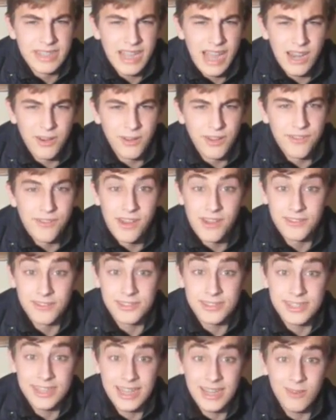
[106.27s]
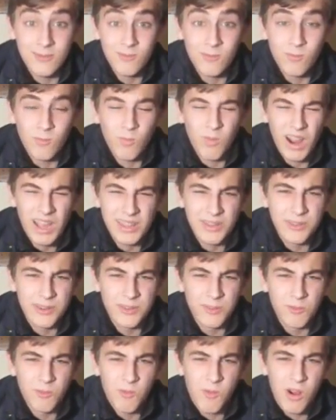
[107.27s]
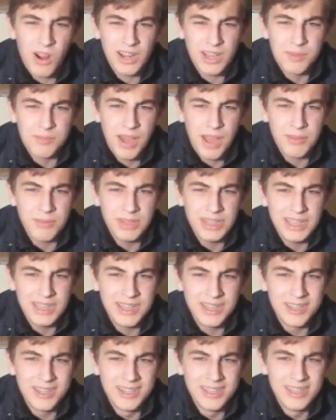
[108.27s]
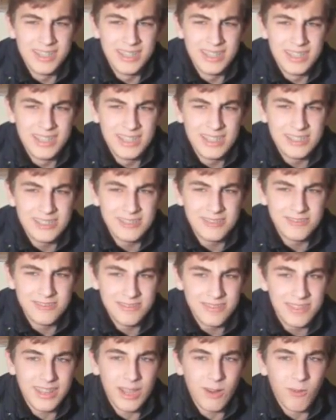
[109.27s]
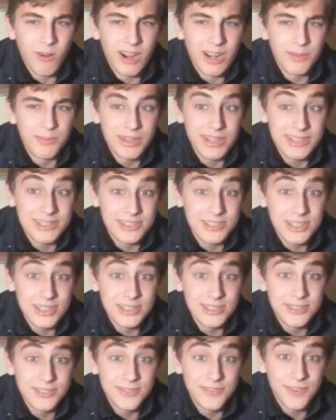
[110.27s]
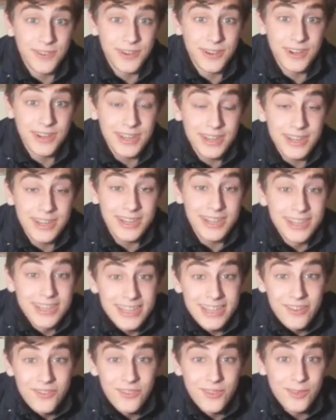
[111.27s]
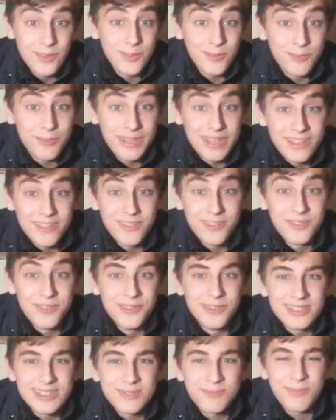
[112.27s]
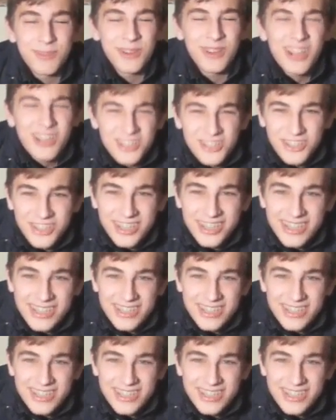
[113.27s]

I don't even understand why they would want him, I mean. They want him in exchange for Kadife to be in their newest production.